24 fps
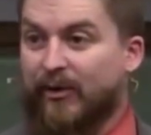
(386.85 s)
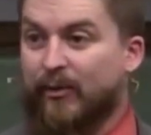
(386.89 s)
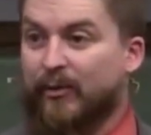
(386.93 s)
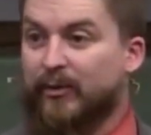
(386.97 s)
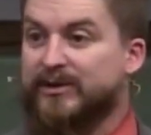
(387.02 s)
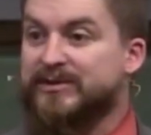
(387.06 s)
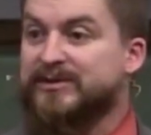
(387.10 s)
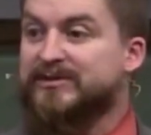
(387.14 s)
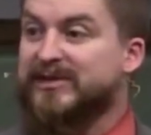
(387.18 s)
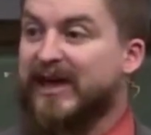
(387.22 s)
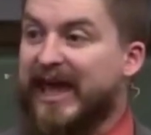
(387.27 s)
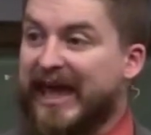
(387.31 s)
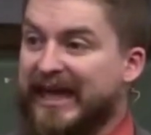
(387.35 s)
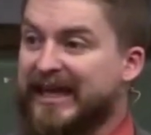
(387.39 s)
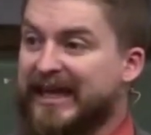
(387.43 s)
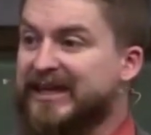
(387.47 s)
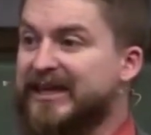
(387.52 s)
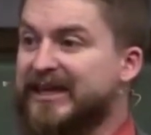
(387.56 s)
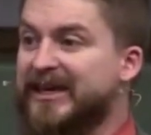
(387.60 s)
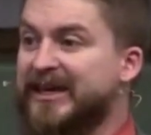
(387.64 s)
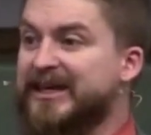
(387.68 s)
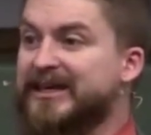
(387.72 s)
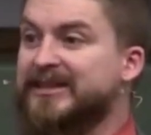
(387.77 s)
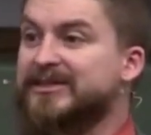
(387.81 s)
with
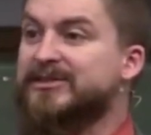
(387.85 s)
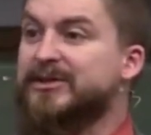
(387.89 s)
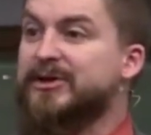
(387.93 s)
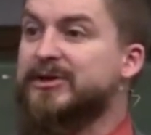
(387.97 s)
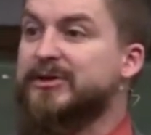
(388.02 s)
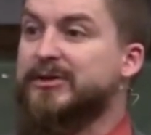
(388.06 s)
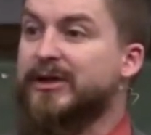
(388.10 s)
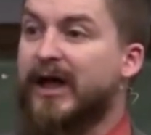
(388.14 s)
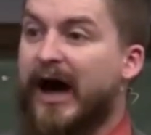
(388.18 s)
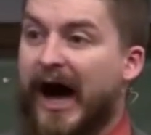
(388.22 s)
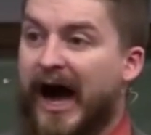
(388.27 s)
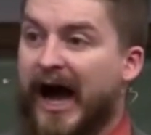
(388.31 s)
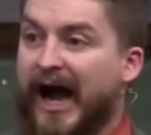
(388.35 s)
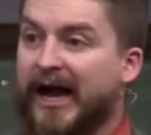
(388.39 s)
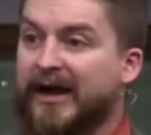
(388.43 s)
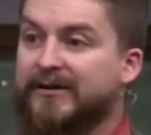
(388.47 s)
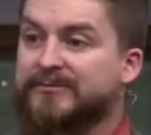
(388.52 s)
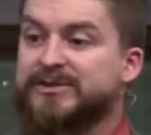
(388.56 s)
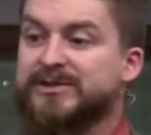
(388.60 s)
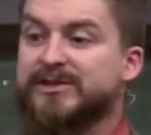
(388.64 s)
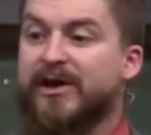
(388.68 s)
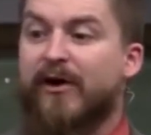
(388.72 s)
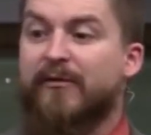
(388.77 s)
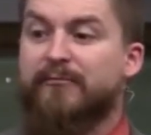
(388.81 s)
taking the
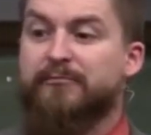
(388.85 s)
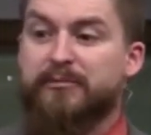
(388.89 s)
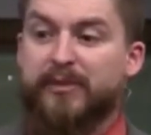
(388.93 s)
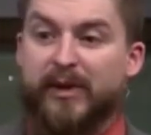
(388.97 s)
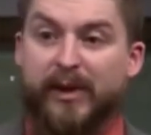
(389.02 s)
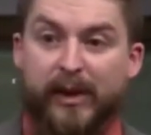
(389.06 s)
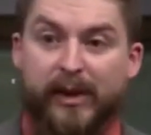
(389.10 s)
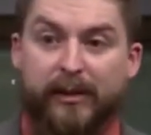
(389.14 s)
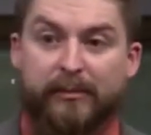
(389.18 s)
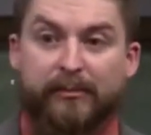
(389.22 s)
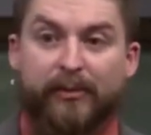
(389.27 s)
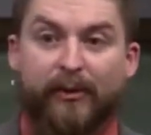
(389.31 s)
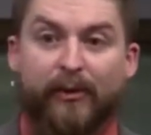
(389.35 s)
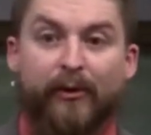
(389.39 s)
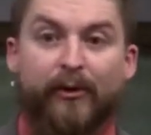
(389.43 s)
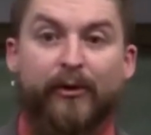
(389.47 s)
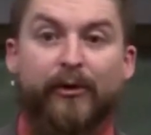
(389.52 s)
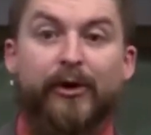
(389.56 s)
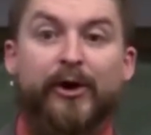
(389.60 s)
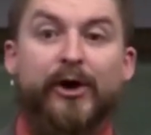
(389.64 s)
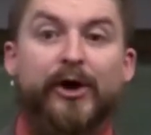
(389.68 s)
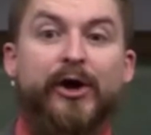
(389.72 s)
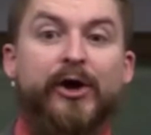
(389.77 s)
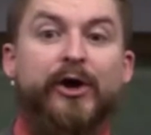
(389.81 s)
lives of people
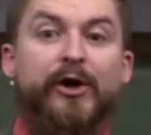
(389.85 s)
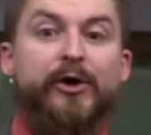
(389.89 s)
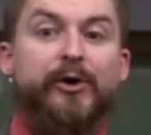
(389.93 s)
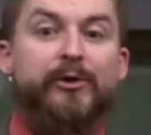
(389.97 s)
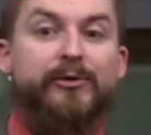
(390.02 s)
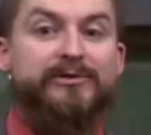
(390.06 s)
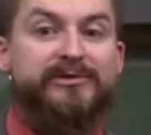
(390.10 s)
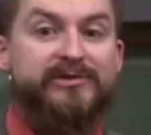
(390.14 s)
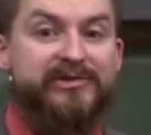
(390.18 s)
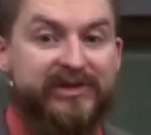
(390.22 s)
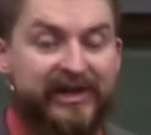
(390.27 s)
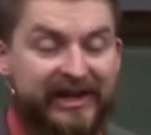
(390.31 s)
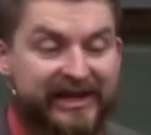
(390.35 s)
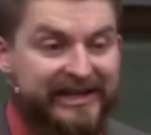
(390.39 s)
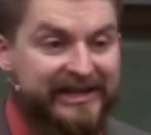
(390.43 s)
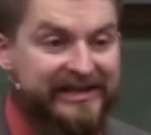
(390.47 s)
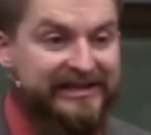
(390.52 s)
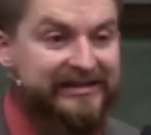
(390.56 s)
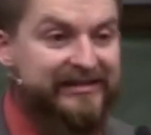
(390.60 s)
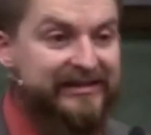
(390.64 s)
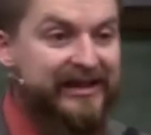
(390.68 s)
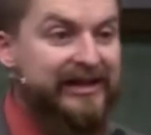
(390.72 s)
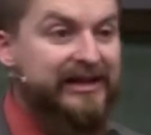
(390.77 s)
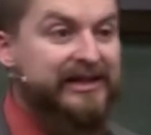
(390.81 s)
who
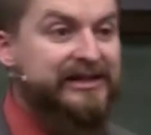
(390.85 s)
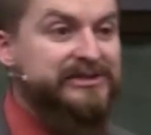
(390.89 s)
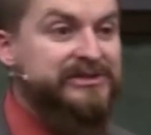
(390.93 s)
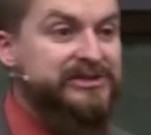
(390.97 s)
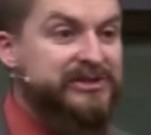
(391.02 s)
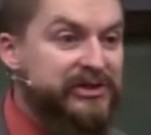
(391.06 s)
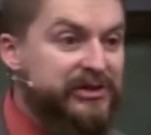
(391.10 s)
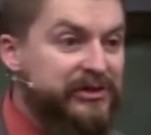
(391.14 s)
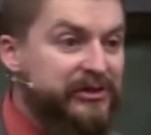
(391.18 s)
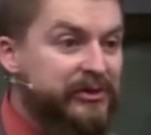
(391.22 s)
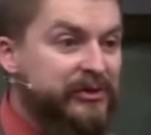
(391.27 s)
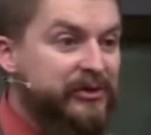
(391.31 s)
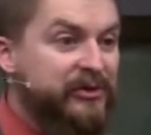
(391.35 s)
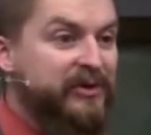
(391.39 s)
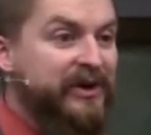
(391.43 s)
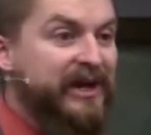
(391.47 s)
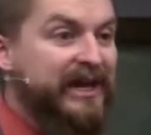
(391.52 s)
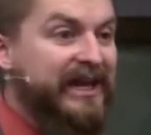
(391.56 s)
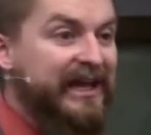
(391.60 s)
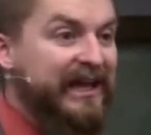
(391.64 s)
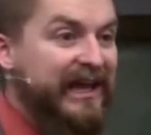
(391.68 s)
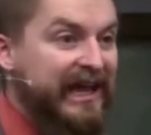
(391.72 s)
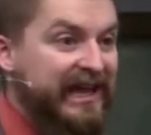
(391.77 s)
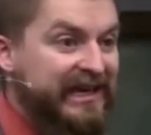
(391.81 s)
didn't do
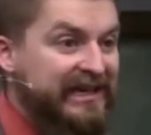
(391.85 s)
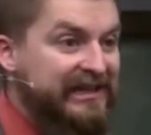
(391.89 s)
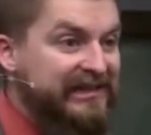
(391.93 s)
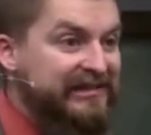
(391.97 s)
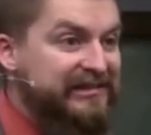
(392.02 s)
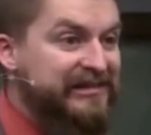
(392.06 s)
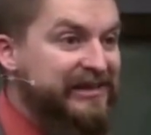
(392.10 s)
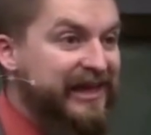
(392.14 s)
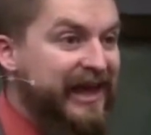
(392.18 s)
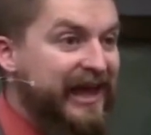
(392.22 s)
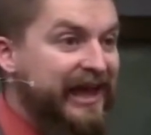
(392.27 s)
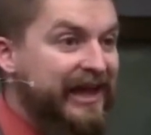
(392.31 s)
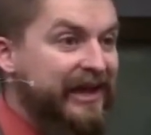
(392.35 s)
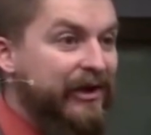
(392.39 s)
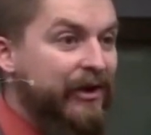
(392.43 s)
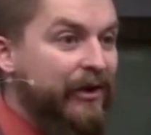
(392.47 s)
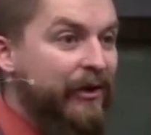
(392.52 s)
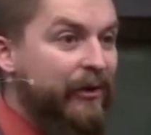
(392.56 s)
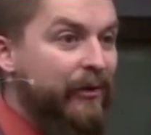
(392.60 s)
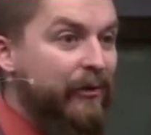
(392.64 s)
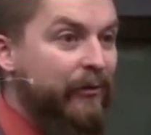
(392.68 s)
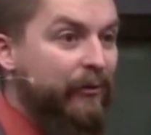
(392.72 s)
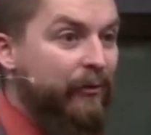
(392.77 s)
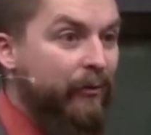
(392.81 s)
anything
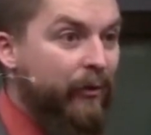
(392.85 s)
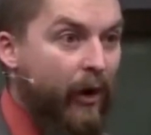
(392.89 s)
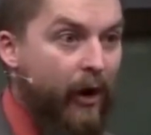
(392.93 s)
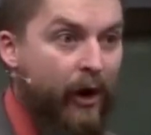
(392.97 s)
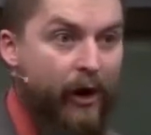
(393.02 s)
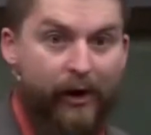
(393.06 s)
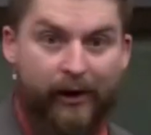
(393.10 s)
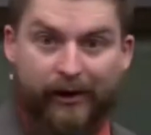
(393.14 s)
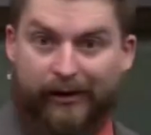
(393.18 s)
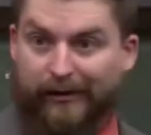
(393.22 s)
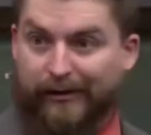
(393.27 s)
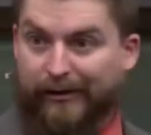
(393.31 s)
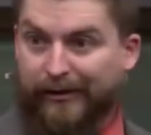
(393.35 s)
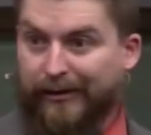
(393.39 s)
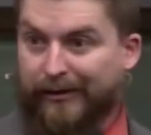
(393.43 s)
wrong.